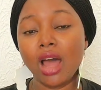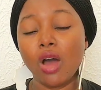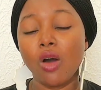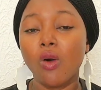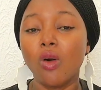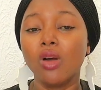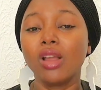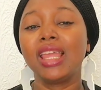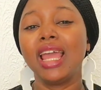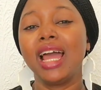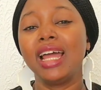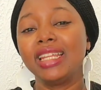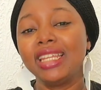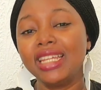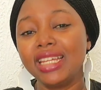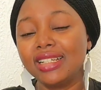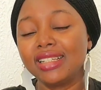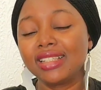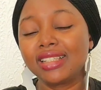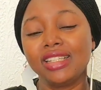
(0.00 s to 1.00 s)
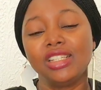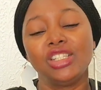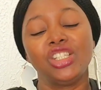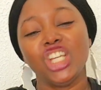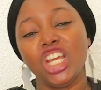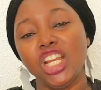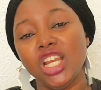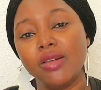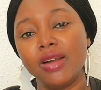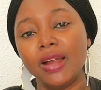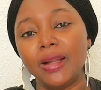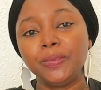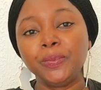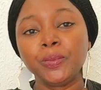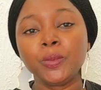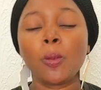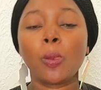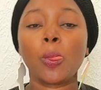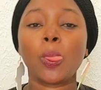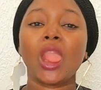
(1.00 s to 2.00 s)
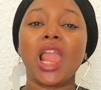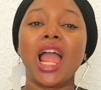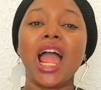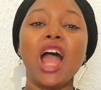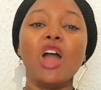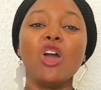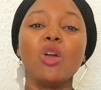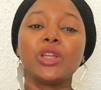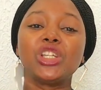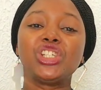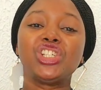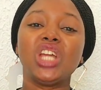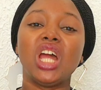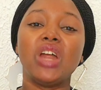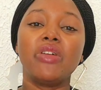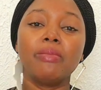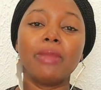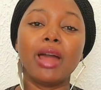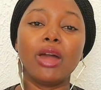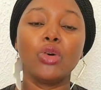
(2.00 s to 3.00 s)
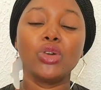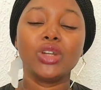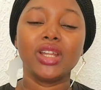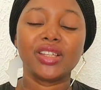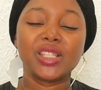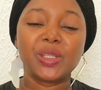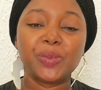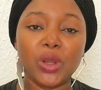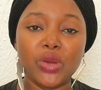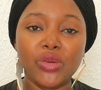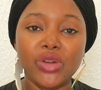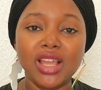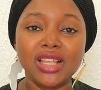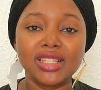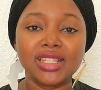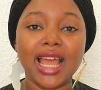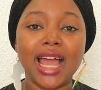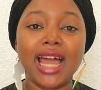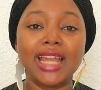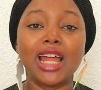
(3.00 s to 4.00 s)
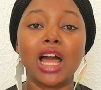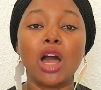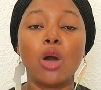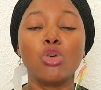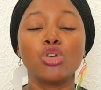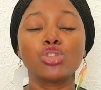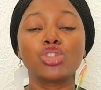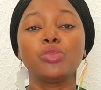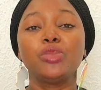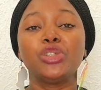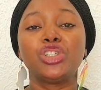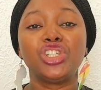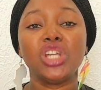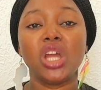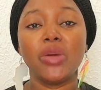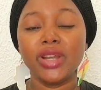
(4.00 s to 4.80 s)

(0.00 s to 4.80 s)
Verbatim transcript: help or get medical assistance when it comes to any health related issues.